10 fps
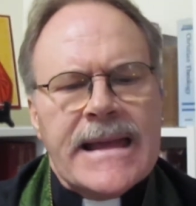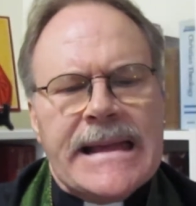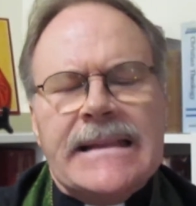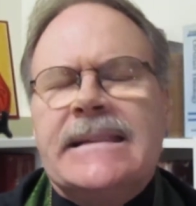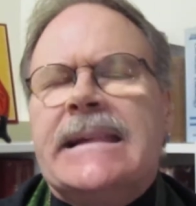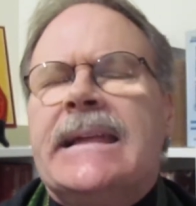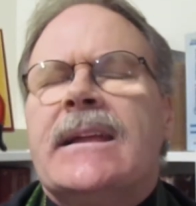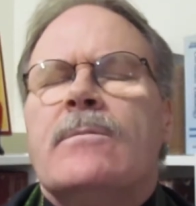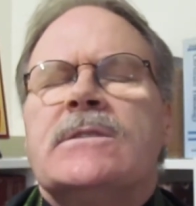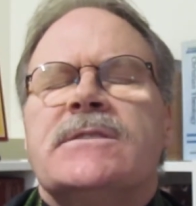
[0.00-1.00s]
Indeed,
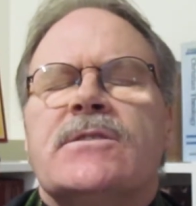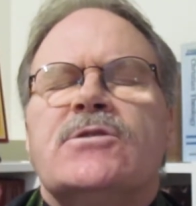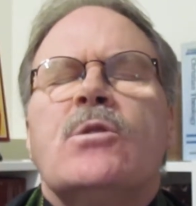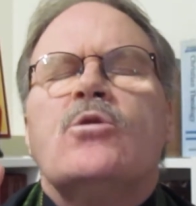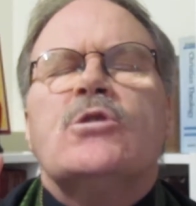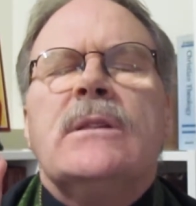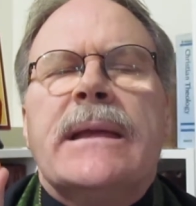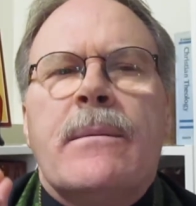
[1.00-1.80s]
it was a social